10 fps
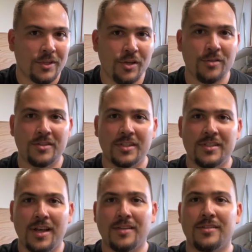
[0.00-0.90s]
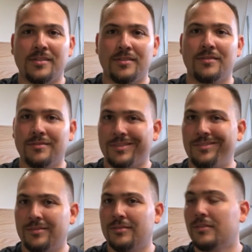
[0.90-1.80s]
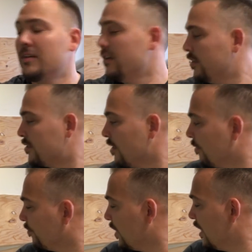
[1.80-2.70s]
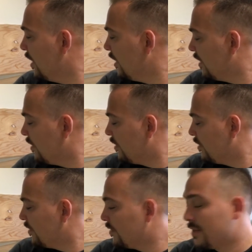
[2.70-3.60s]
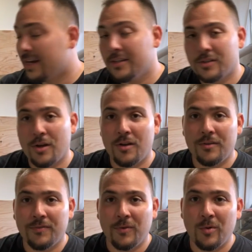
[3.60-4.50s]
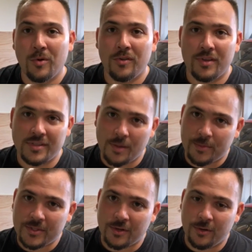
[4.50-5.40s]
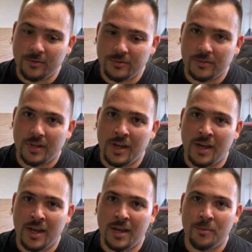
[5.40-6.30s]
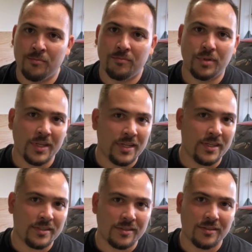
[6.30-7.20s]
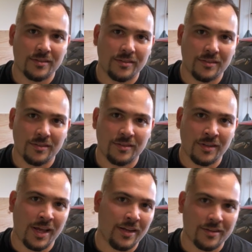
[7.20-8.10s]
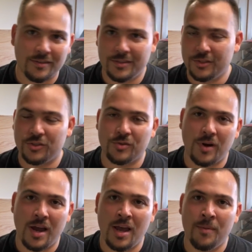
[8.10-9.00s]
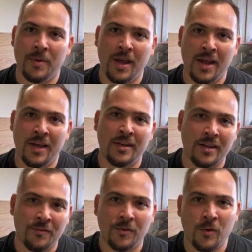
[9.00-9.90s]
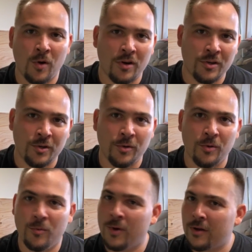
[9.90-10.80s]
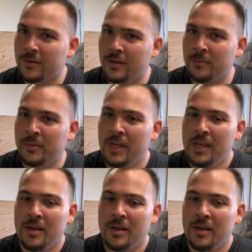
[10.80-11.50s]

huge success. So, that is all for this episode. Please like, subscribe, and if you are new, welcome.